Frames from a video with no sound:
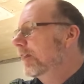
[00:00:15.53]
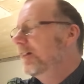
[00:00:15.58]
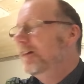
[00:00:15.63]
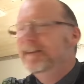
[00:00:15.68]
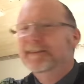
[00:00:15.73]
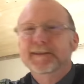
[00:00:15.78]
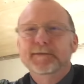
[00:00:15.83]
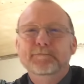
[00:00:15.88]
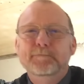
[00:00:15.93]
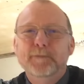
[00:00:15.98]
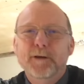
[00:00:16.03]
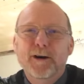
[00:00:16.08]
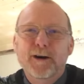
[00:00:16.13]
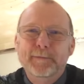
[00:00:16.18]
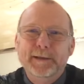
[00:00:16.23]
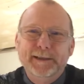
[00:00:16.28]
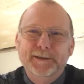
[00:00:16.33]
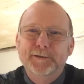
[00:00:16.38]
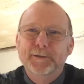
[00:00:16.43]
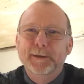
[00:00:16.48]
It's a
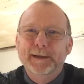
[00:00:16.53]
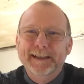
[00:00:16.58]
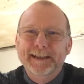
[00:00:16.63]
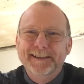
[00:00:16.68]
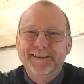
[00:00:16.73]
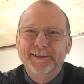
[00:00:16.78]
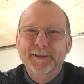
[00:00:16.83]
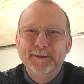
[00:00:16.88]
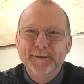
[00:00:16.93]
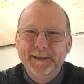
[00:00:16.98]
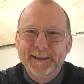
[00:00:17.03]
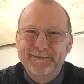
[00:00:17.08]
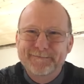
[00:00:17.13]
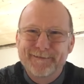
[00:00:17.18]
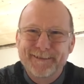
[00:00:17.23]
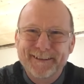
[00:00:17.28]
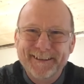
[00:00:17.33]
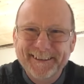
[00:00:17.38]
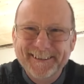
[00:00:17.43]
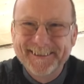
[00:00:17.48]
balmy 22
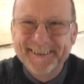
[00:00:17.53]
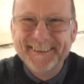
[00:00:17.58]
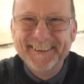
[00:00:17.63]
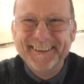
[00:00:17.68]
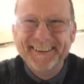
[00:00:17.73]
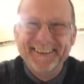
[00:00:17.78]
degrees